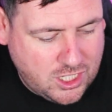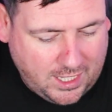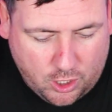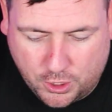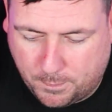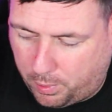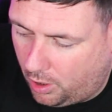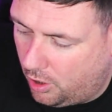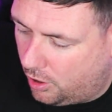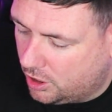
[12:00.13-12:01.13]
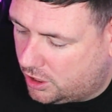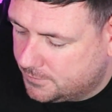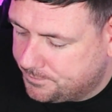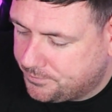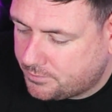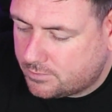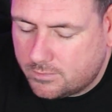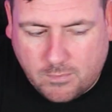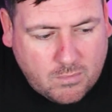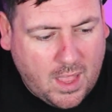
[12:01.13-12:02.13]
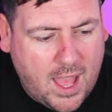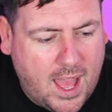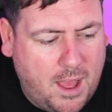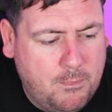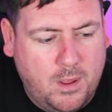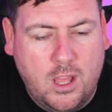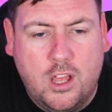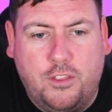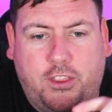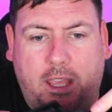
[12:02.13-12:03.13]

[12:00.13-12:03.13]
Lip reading: unplug the